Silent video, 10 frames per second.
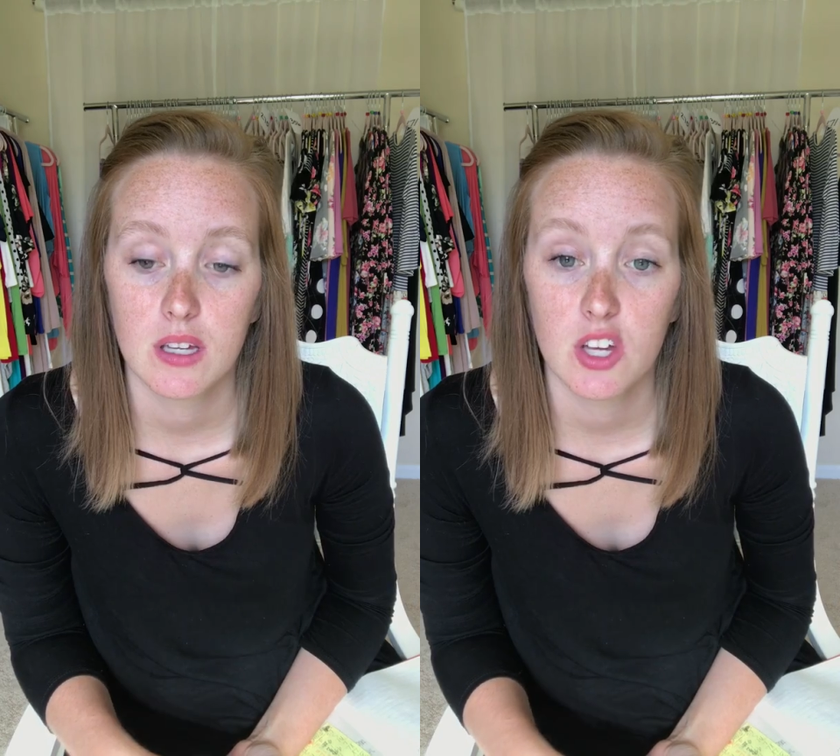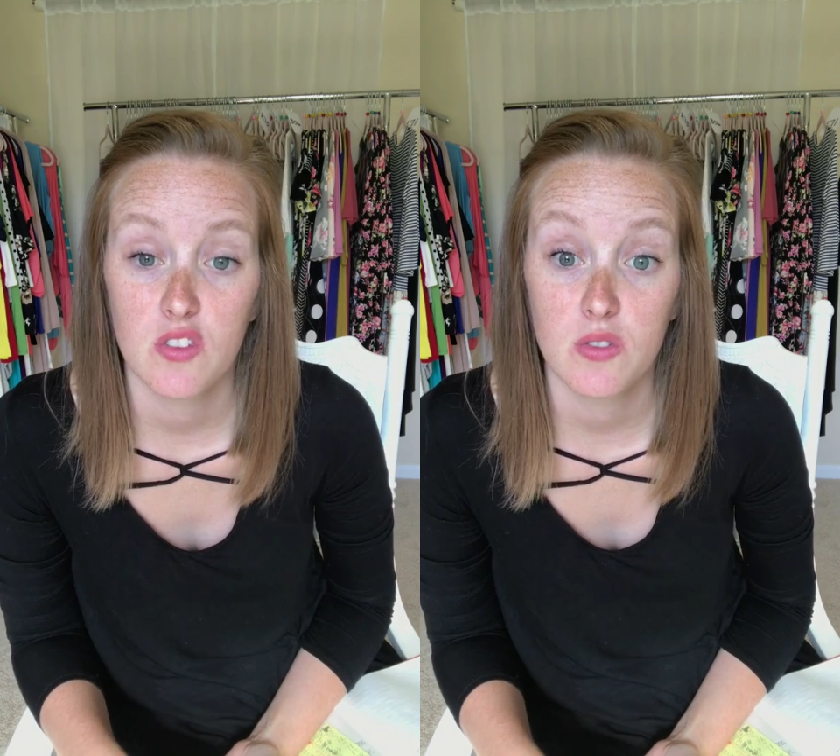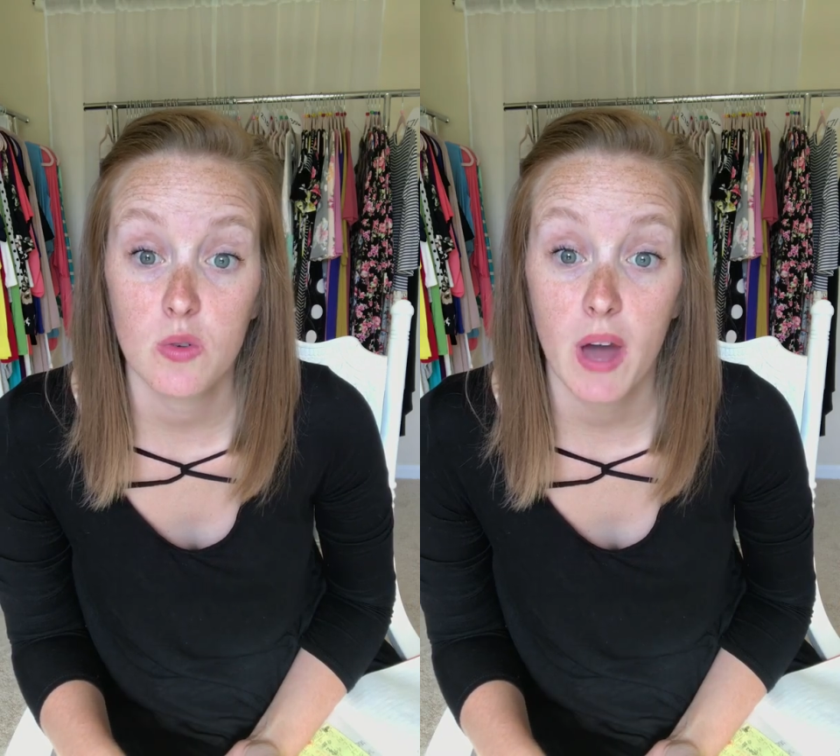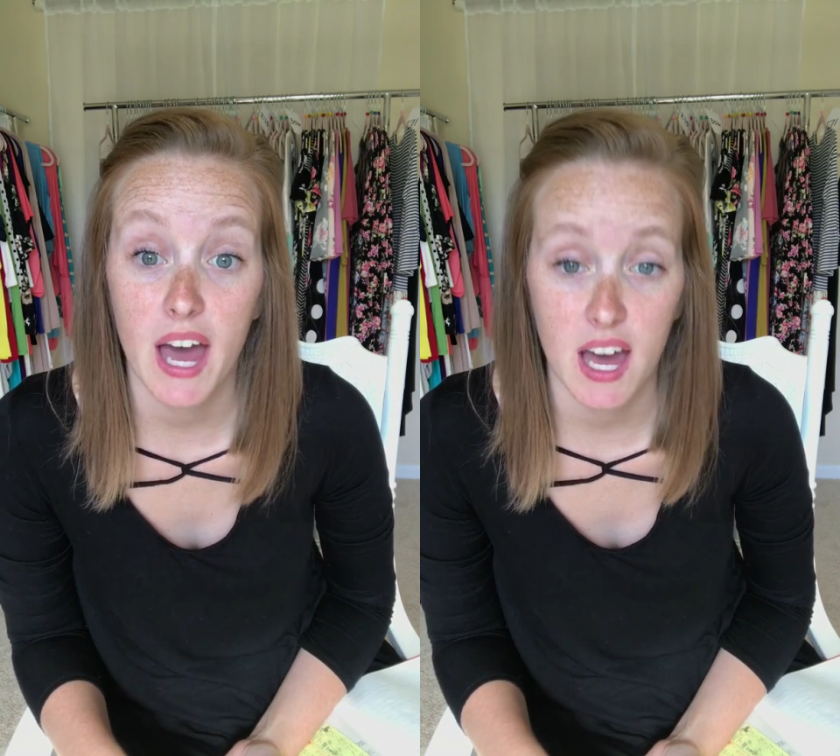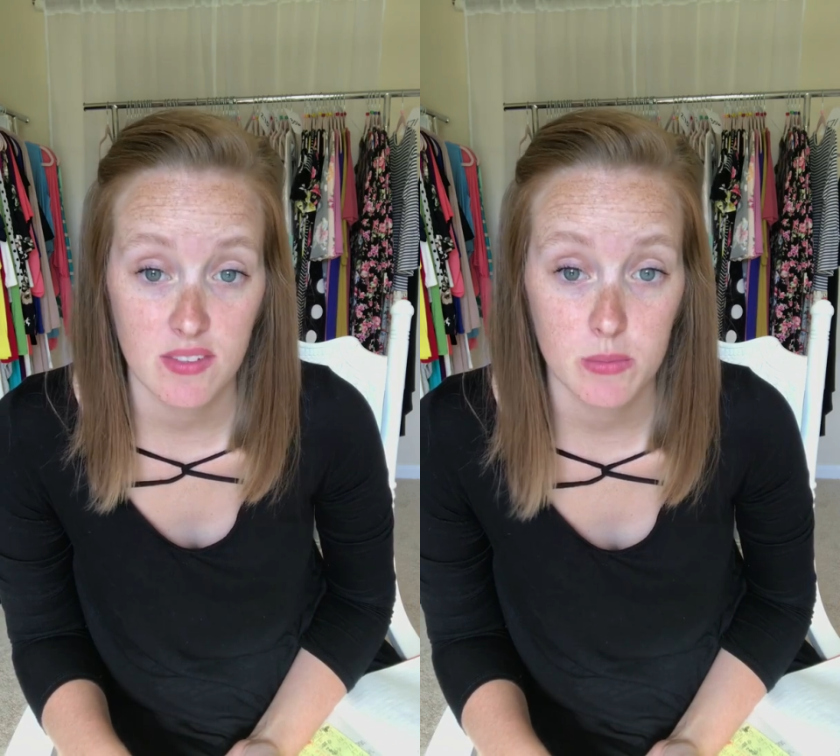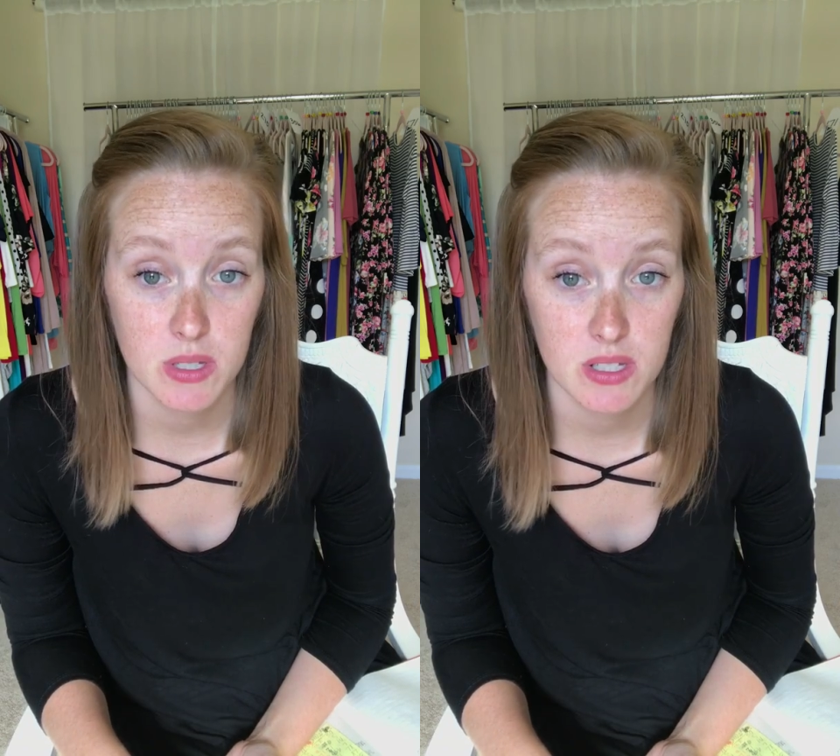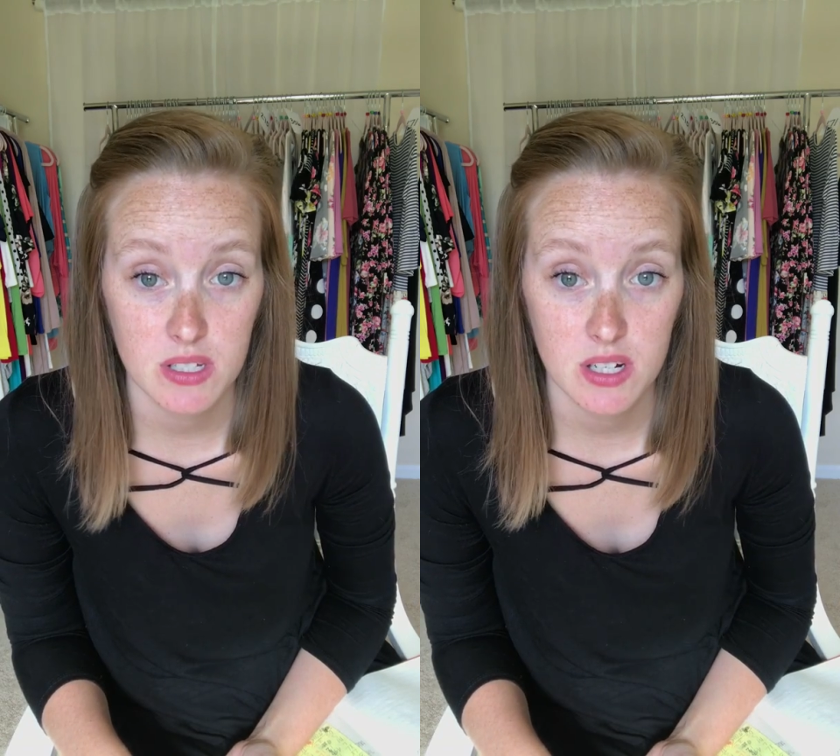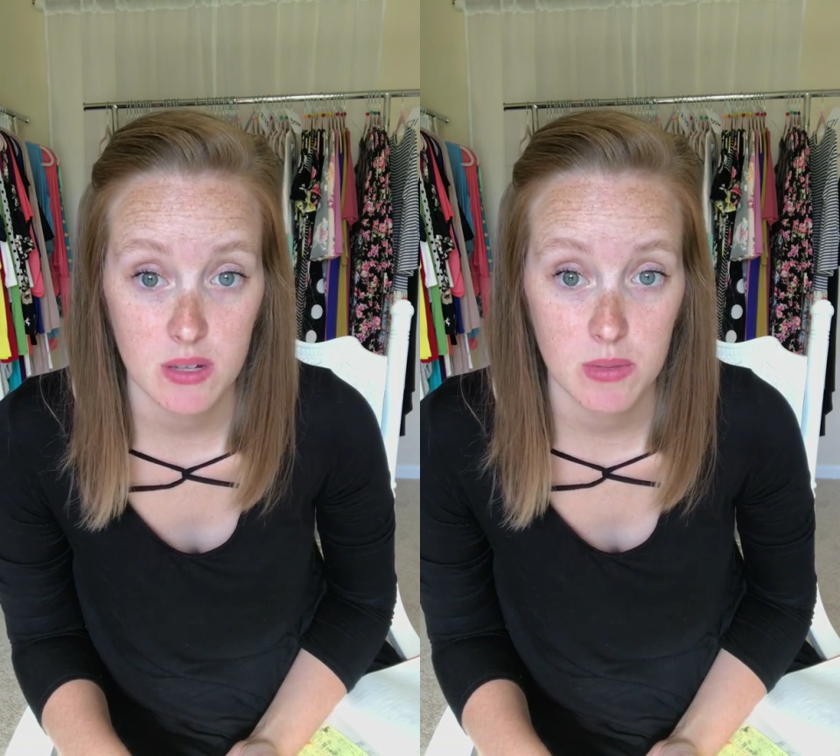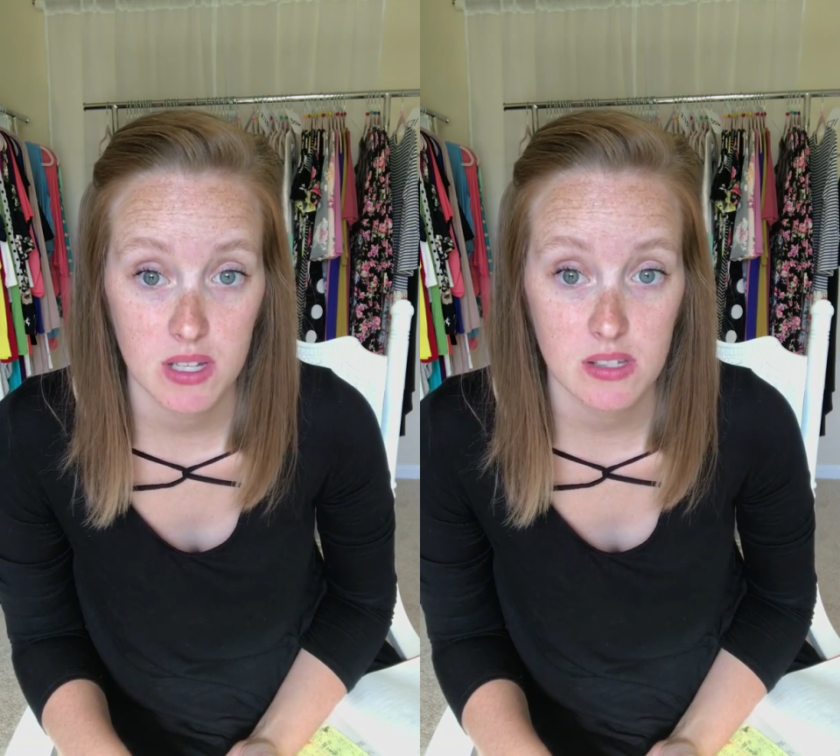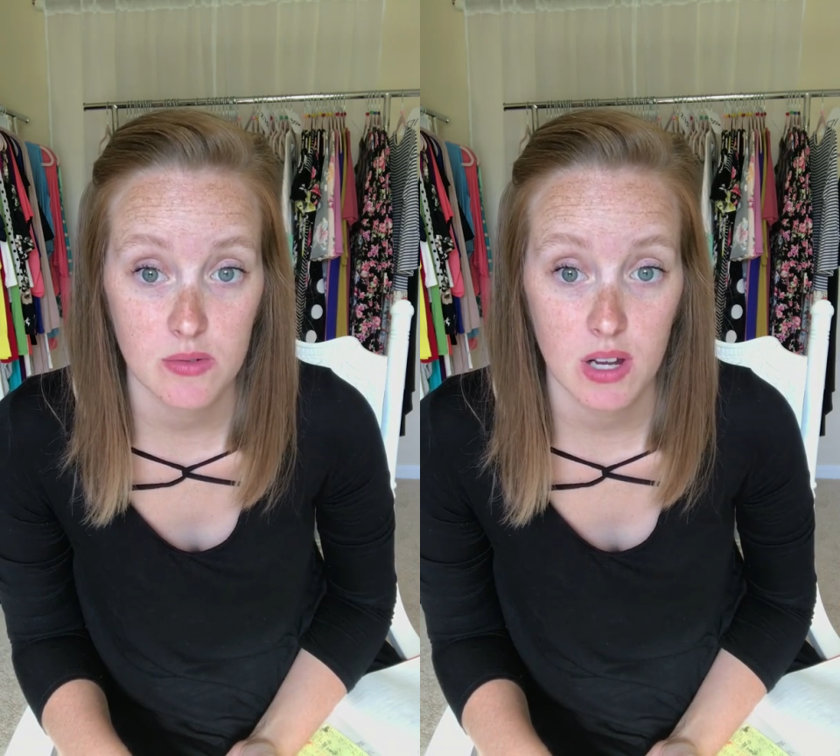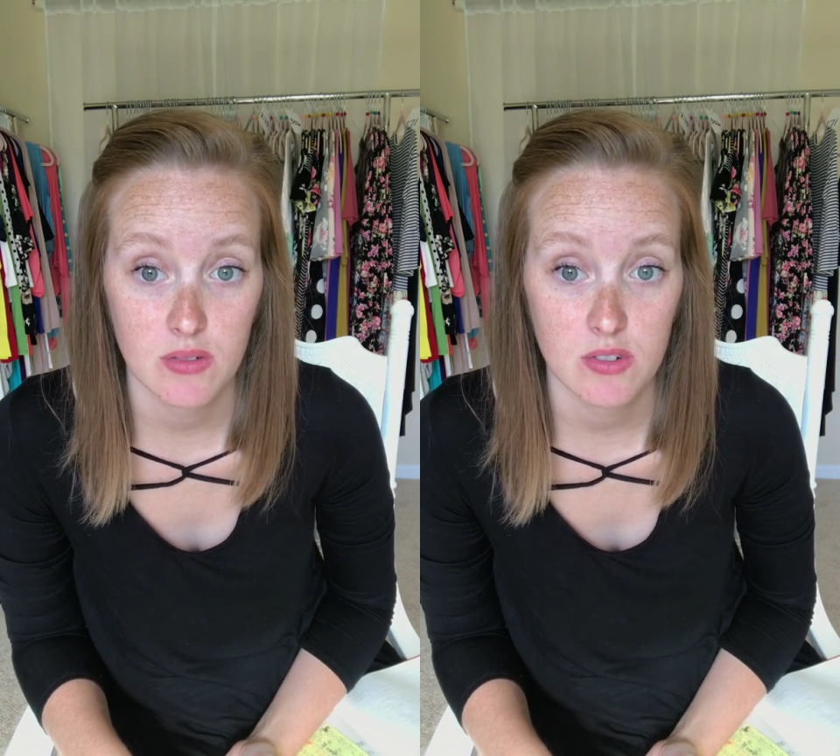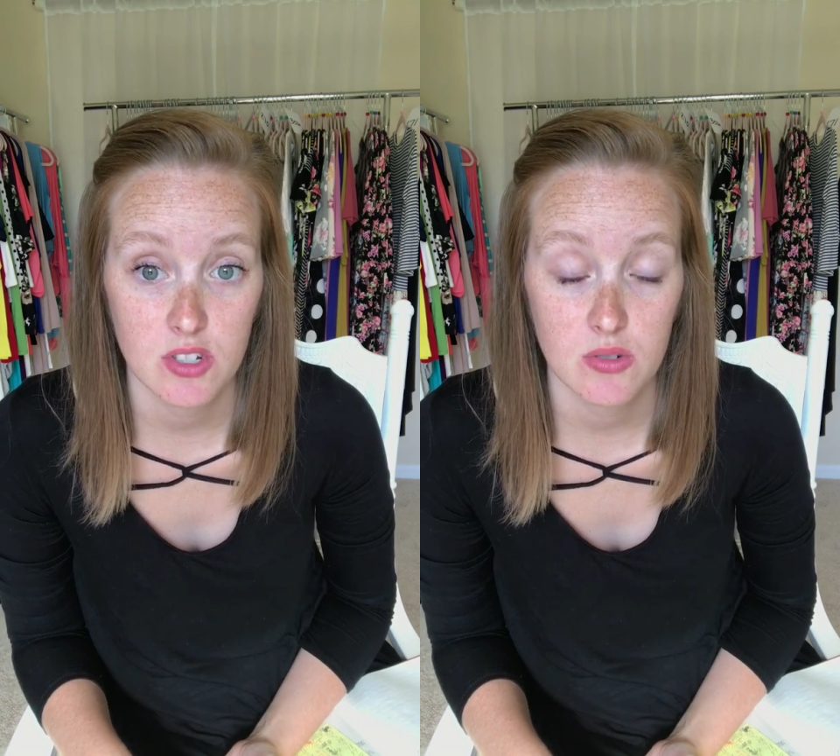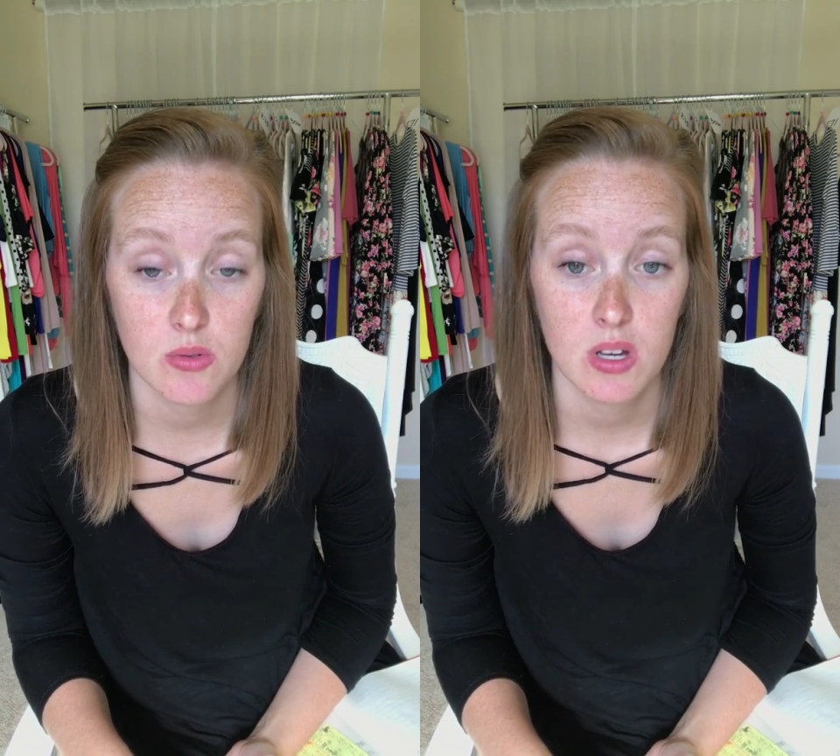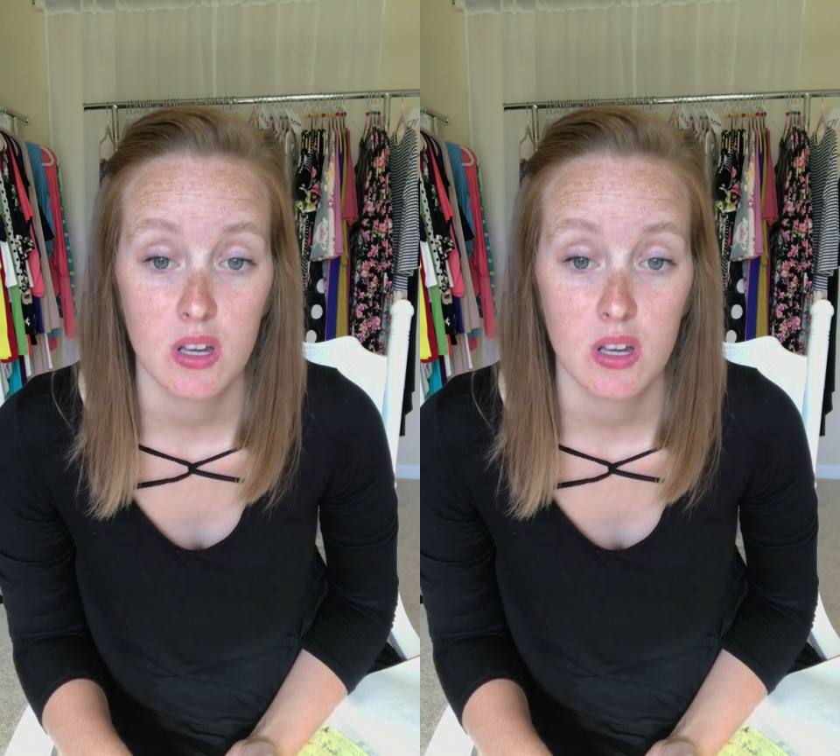If you have a military base around you,